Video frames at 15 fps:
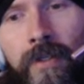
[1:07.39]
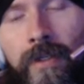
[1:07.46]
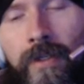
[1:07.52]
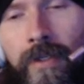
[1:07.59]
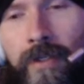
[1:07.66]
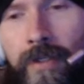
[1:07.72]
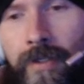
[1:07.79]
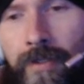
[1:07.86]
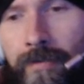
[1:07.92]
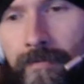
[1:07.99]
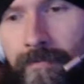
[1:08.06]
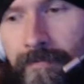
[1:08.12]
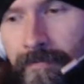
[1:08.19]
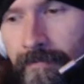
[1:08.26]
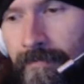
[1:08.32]

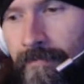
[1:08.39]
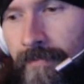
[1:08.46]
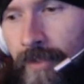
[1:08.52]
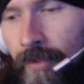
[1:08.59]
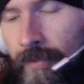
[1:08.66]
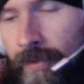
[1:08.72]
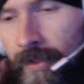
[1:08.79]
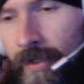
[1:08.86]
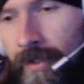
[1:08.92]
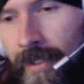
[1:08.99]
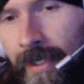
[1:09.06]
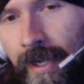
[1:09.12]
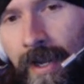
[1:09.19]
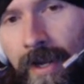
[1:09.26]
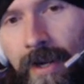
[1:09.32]
So with all the
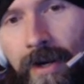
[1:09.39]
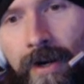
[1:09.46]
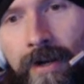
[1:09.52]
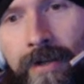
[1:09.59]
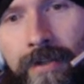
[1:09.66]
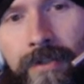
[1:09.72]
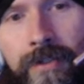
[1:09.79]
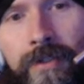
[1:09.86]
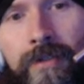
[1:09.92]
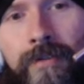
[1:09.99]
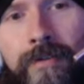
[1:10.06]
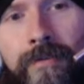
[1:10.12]
chaos